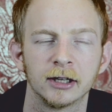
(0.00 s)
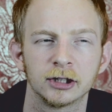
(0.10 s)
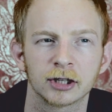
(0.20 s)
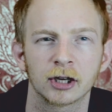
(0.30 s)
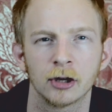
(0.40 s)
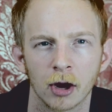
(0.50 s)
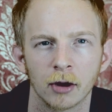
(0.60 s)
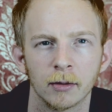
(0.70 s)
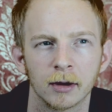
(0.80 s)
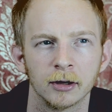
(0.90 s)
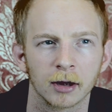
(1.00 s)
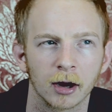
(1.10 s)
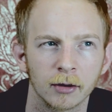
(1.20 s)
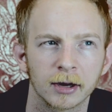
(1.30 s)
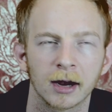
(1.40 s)
And she's like, no. And you're
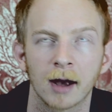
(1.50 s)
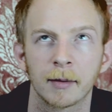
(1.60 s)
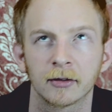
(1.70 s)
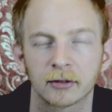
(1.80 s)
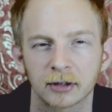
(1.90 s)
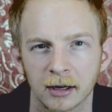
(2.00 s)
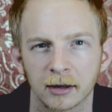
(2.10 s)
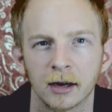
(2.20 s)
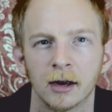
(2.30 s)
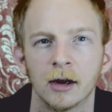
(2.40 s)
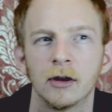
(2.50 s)
like, okay, how about Saturday?